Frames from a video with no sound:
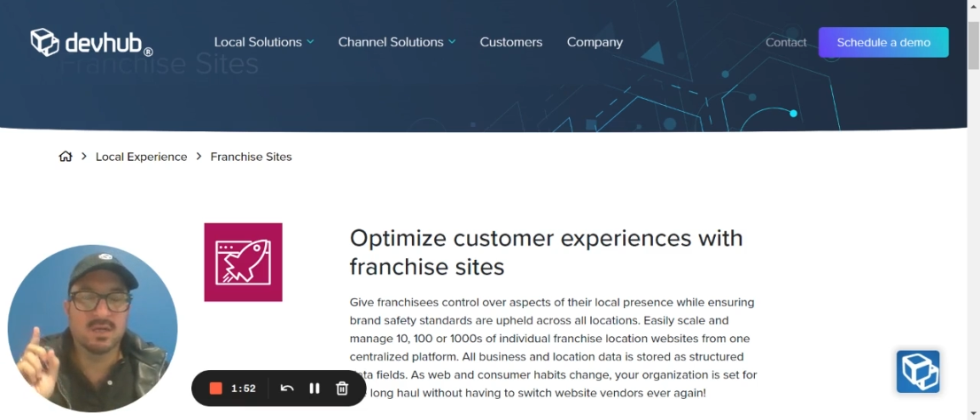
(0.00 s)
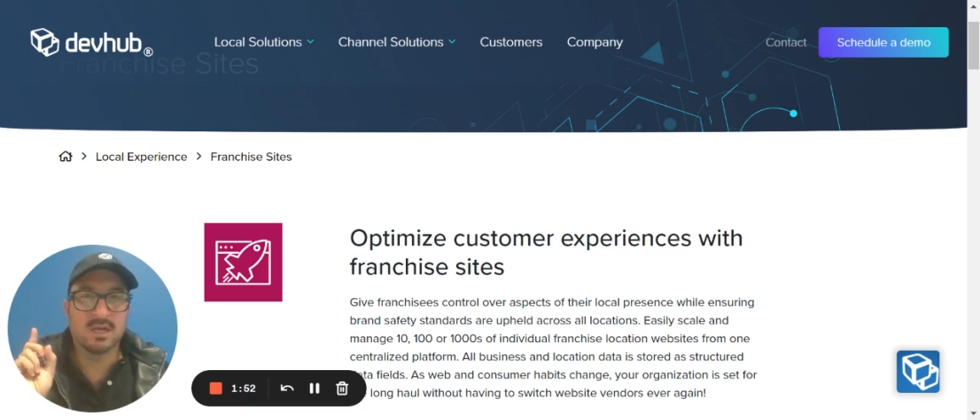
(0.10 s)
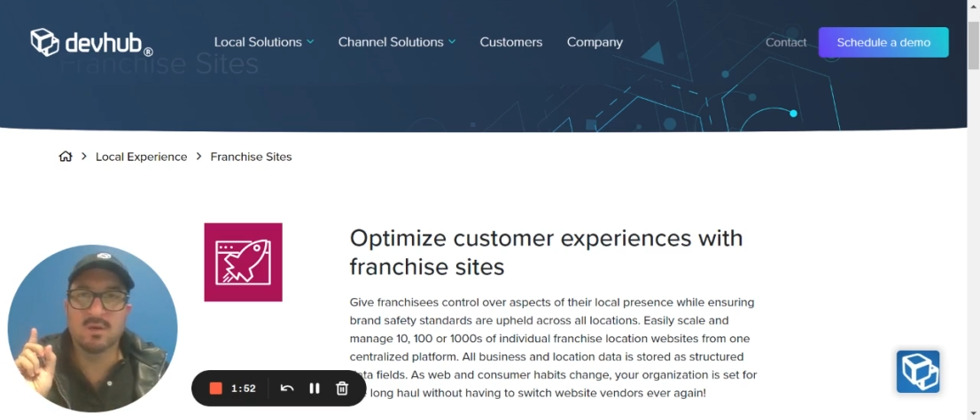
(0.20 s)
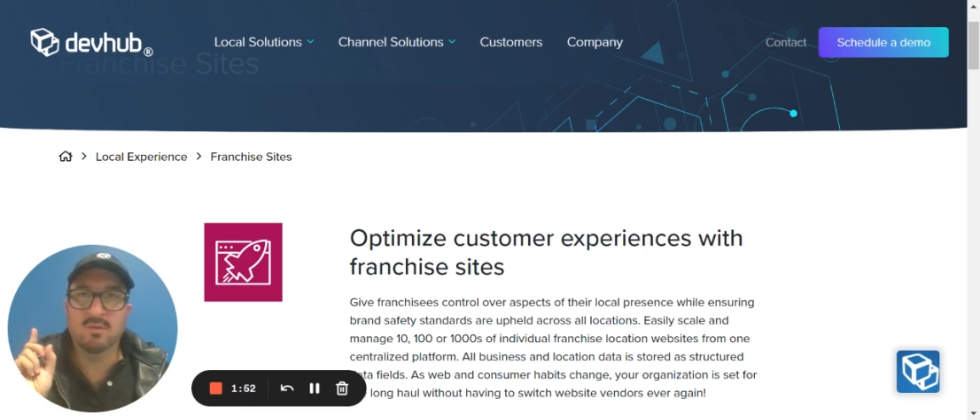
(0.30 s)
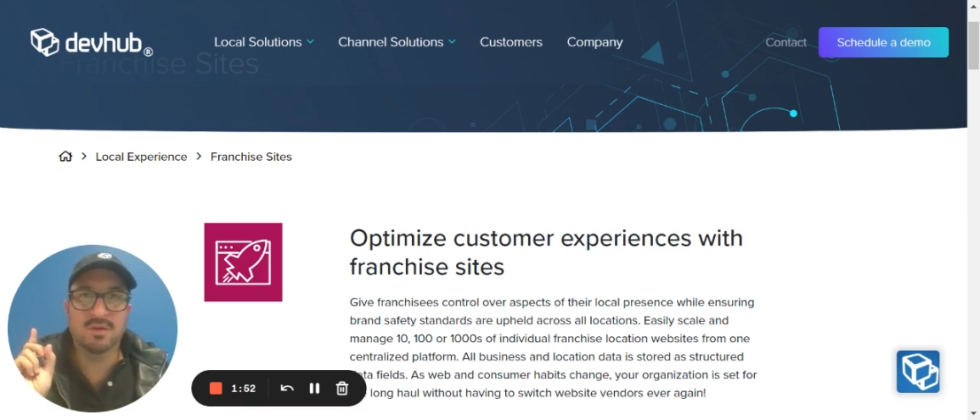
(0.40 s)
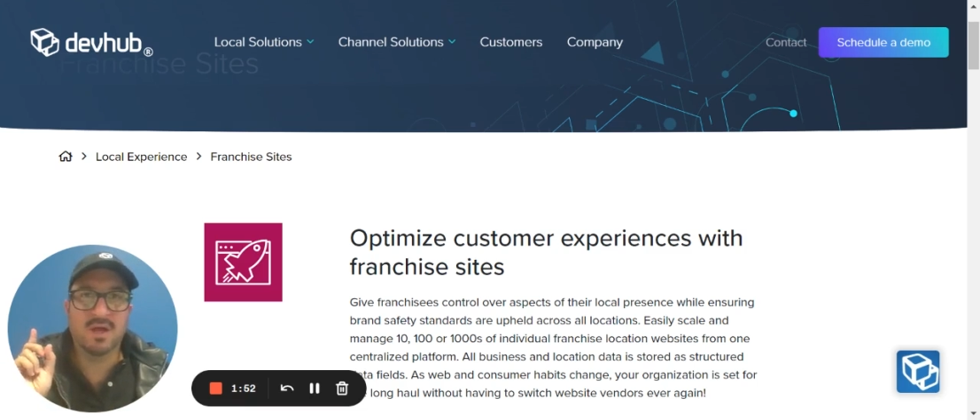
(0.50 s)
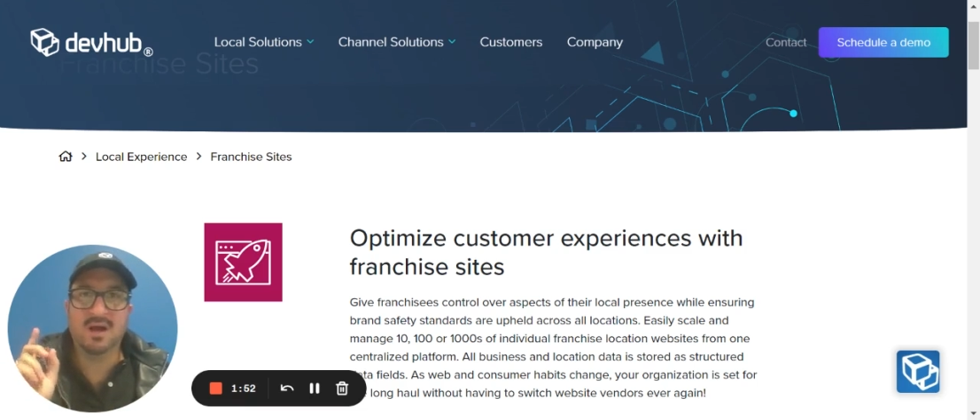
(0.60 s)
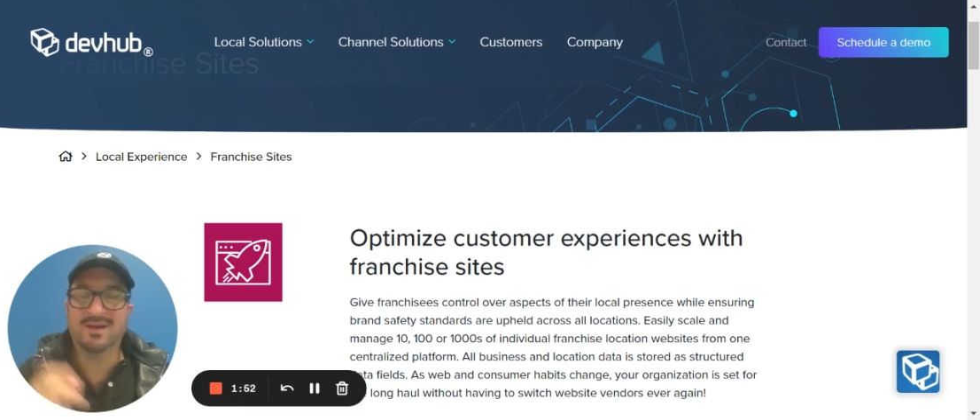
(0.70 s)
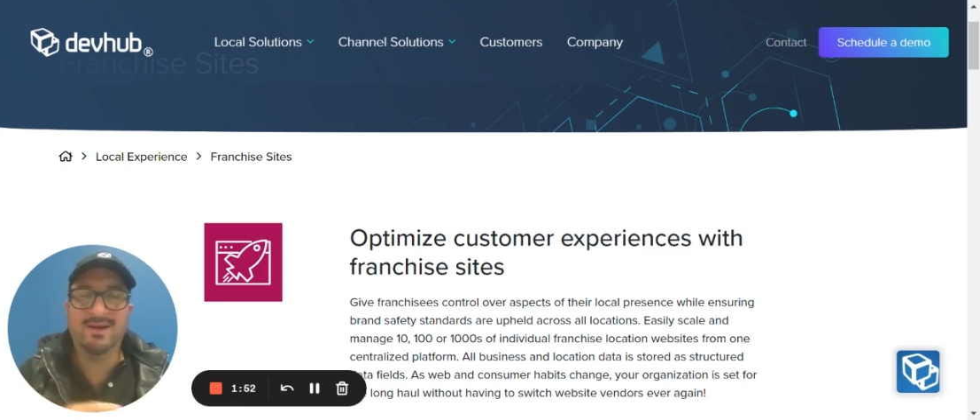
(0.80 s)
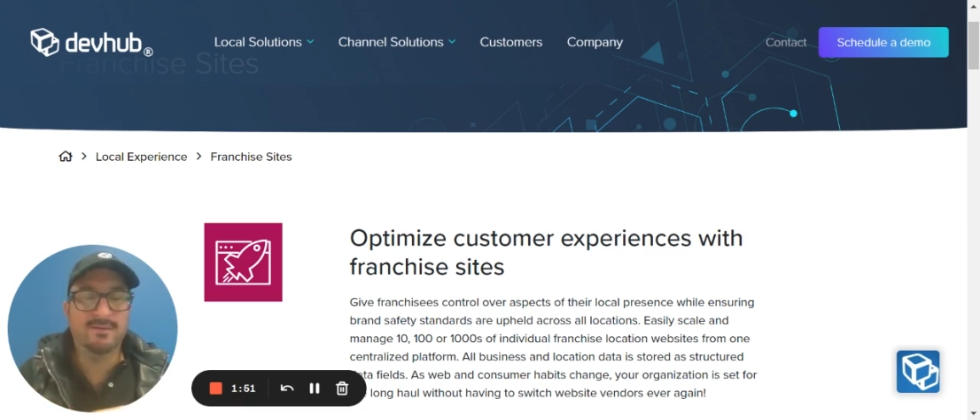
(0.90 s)
and you will
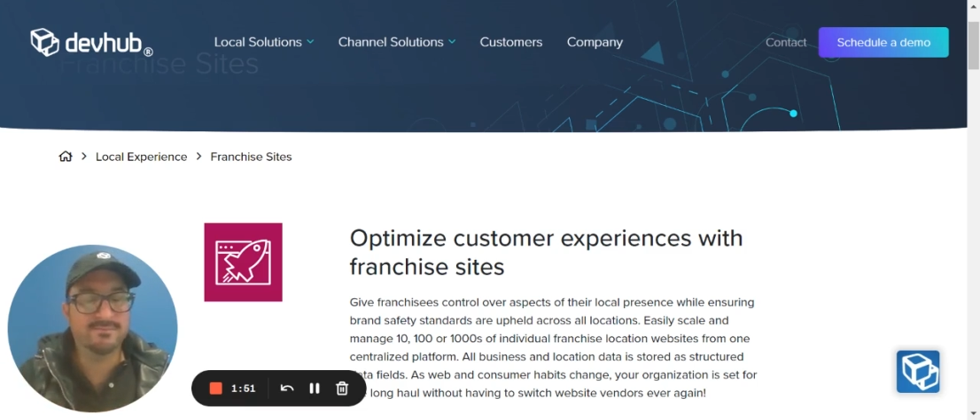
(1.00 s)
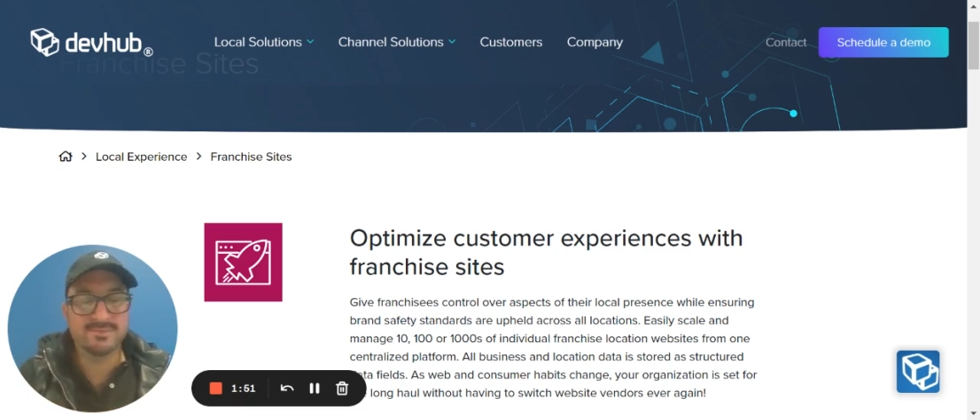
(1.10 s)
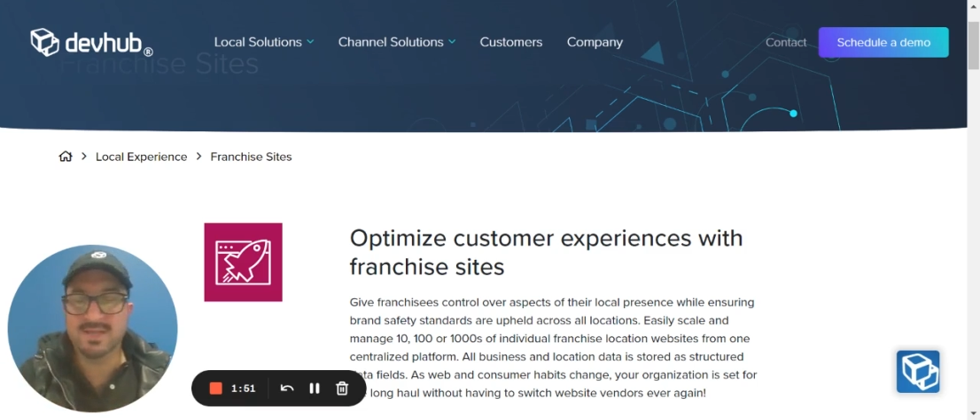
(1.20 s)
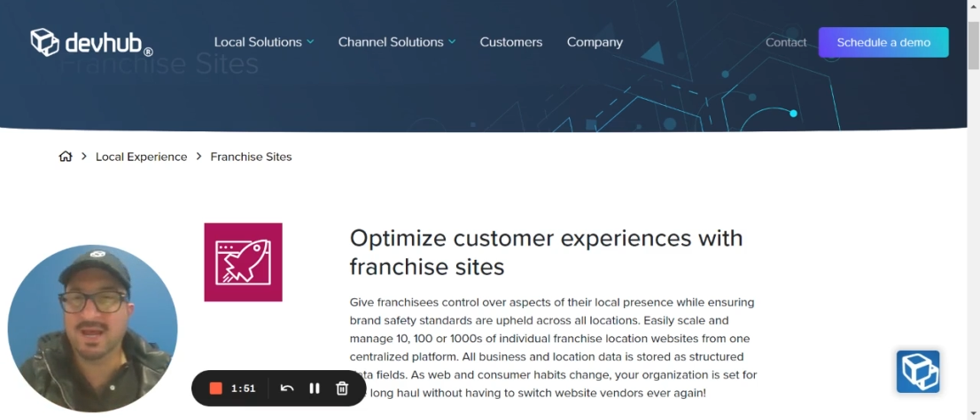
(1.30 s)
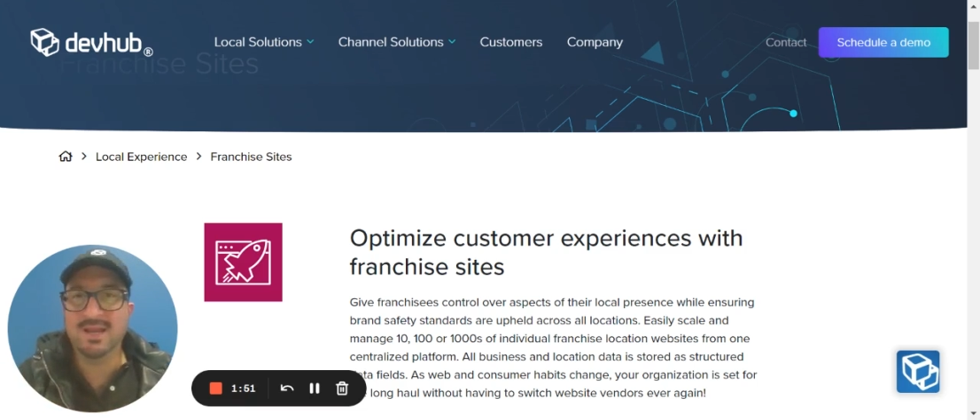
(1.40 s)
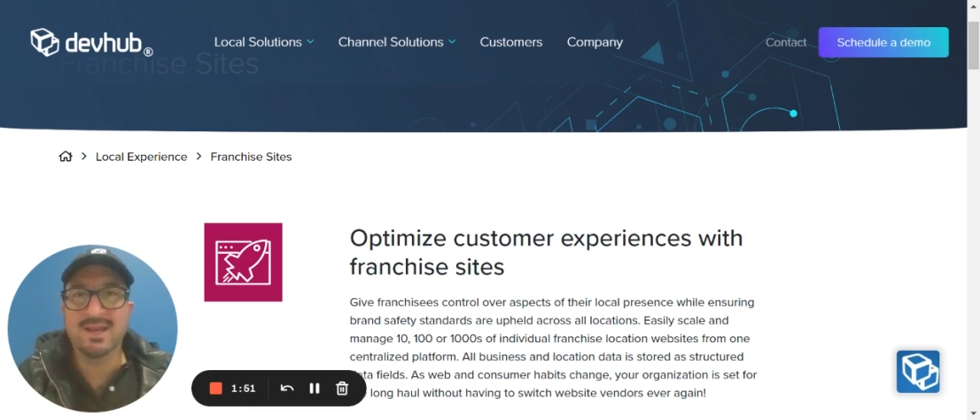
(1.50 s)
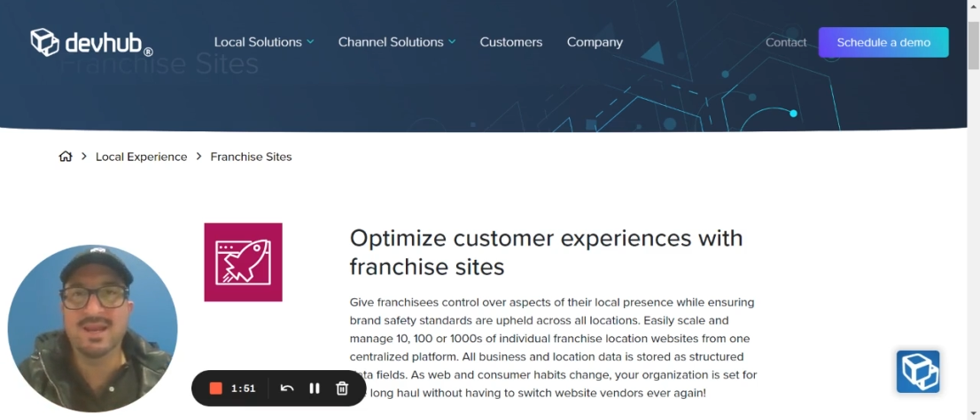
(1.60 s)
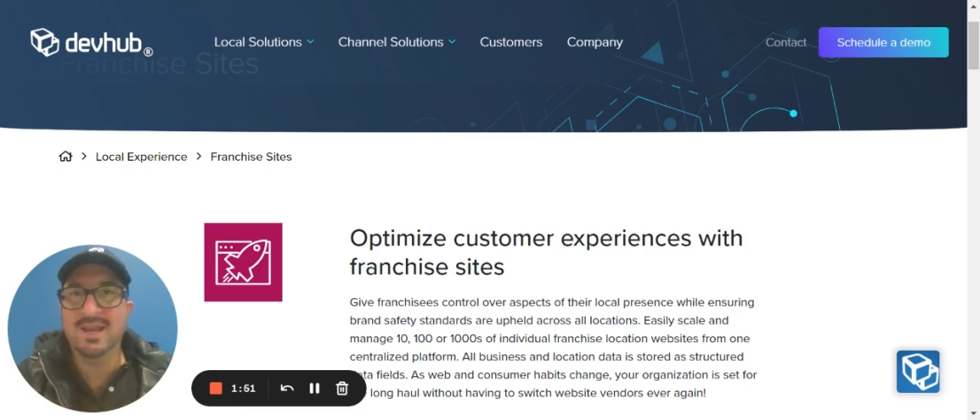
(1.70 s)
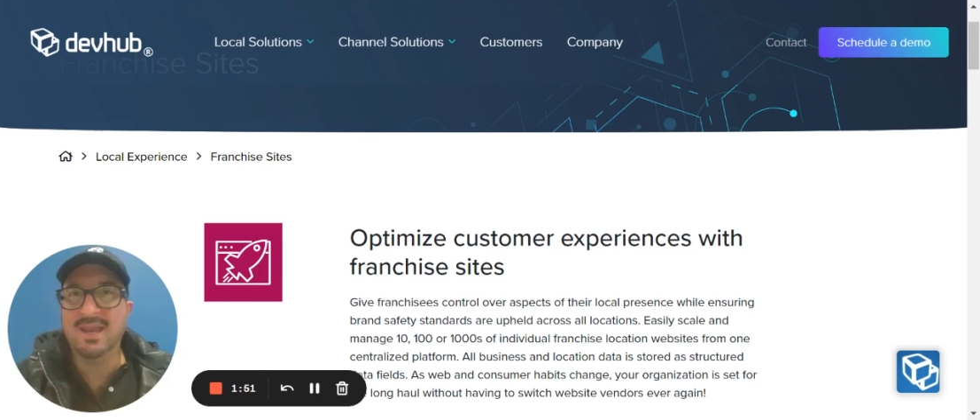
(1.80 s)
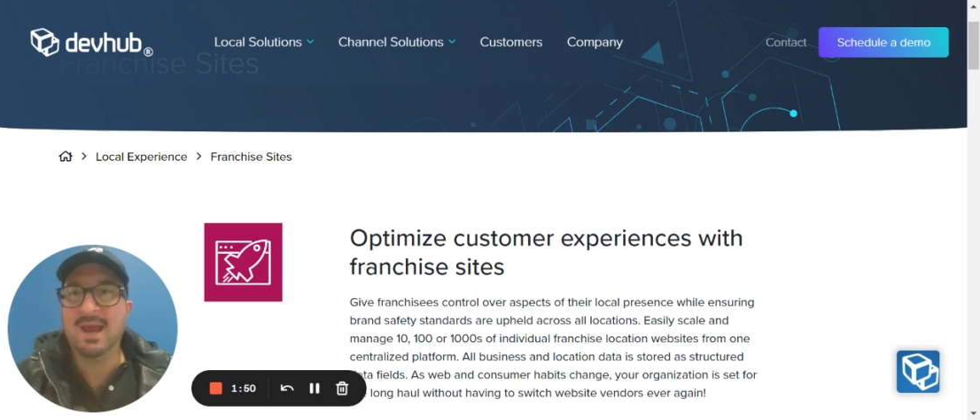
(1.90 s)
knock out
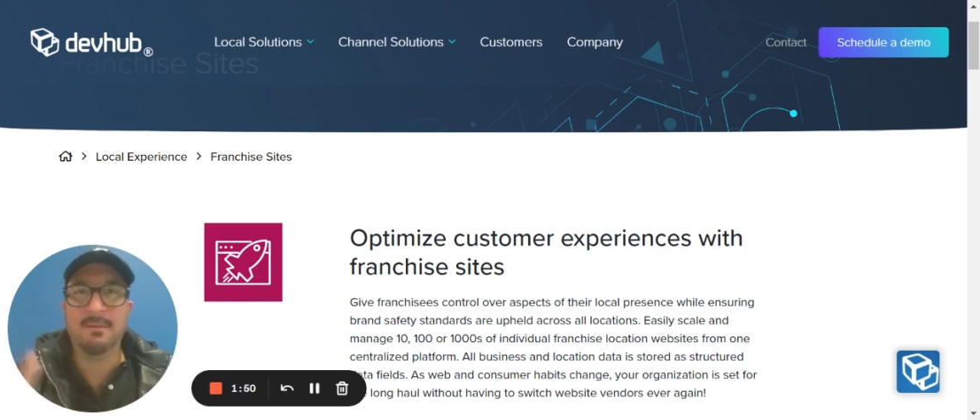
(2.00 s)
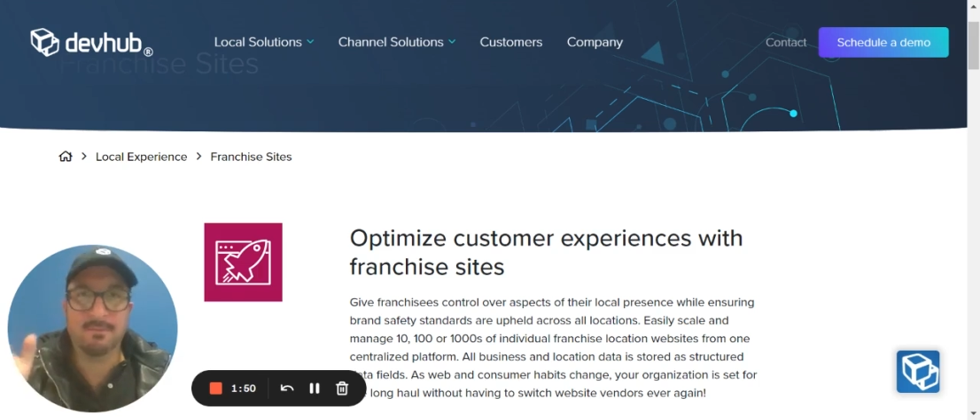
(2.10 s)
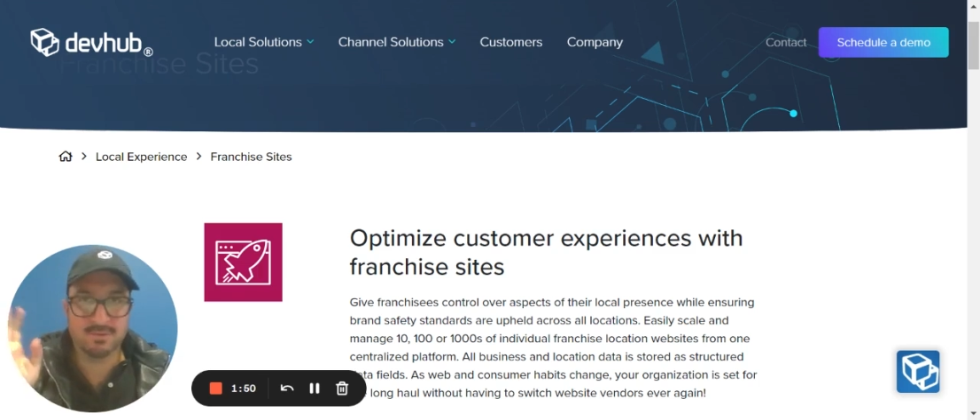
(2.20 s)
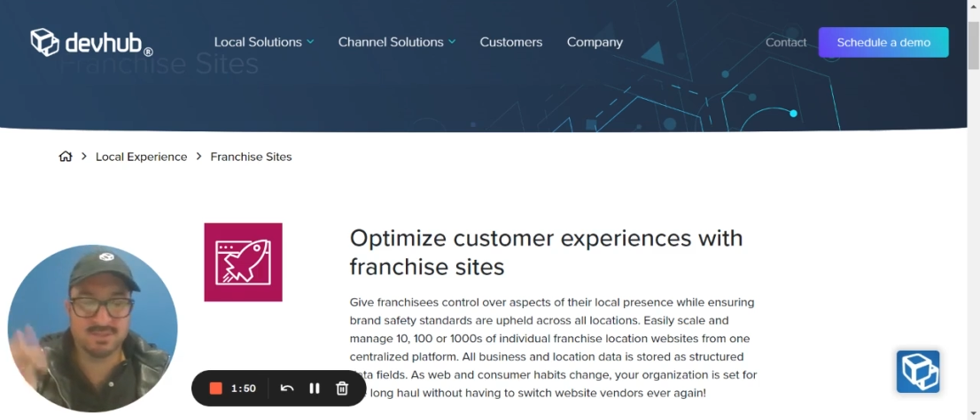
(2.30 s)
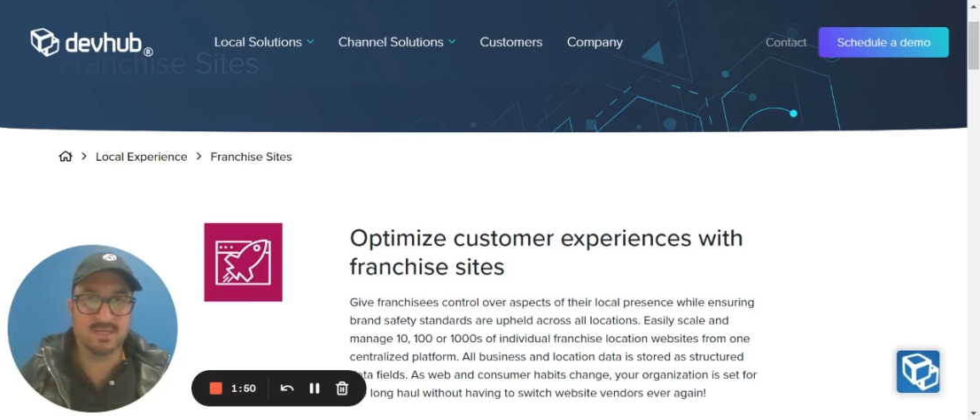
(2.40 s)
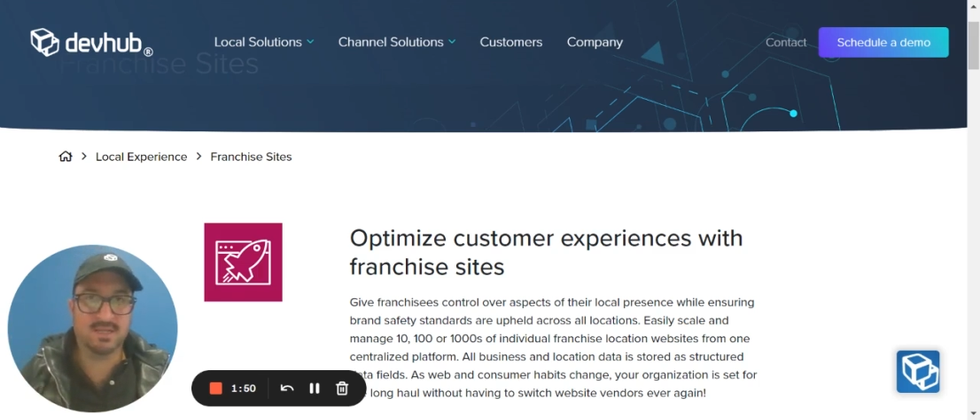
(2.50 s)
99%